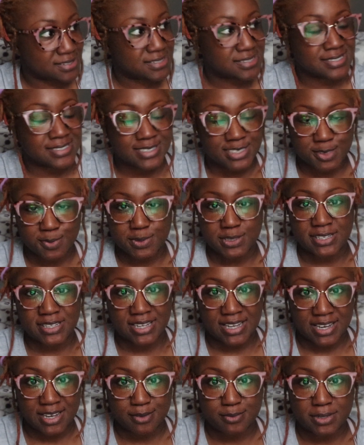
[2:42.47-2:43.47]
It's been a
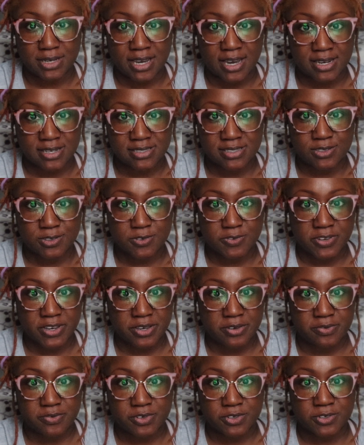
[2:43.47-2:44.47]
lot. But God is still
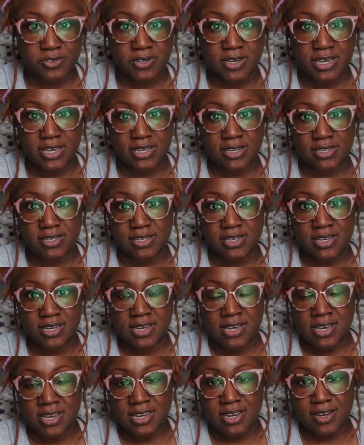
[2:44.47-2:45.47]
faithful. And,
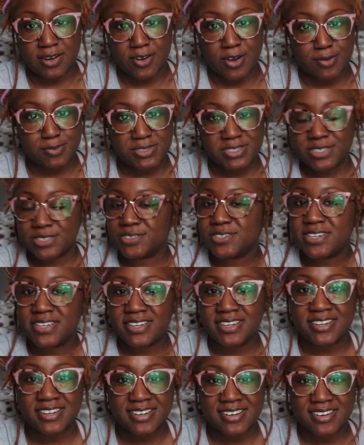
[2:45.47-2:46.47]
you know, I'm still
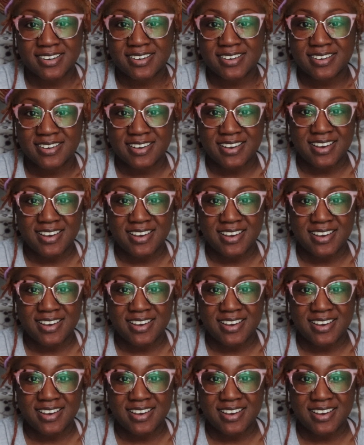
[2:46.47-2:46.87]
here.